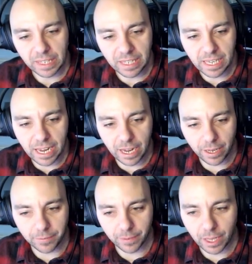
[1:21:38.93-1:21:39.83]
Yeah.
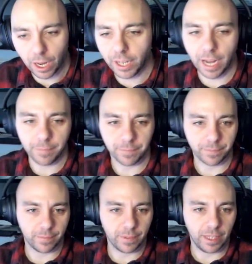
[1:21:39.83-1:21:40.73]
Okay.
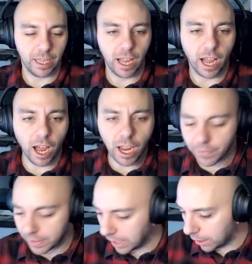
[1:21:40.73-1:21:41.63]
I
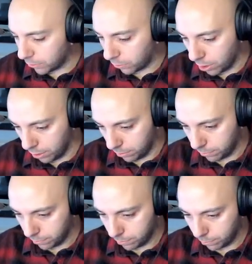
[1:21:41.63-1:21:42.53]
think that looks good.
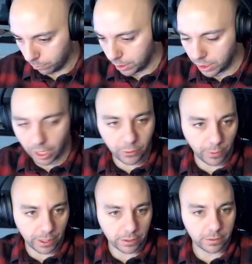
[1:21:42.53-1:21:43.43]
What do you guys think?